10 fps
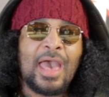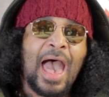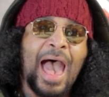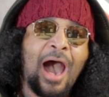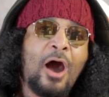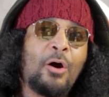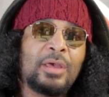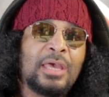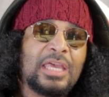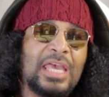how,
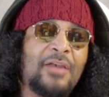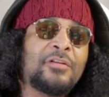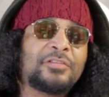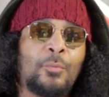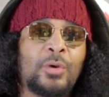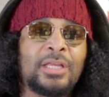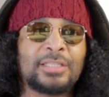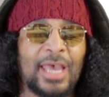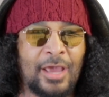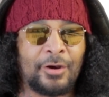even if someone is
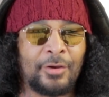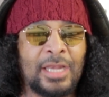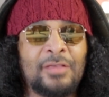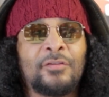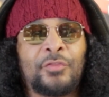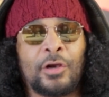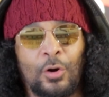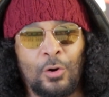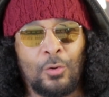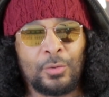a hater and even if they're
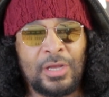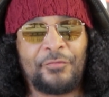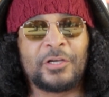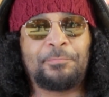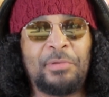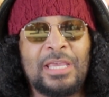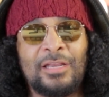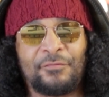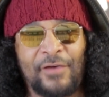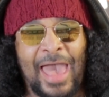old, if they're
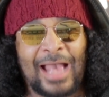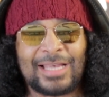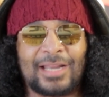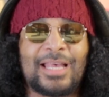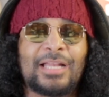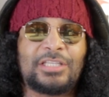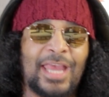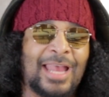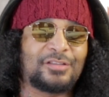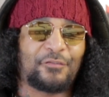speaking facts, how does that
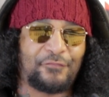change the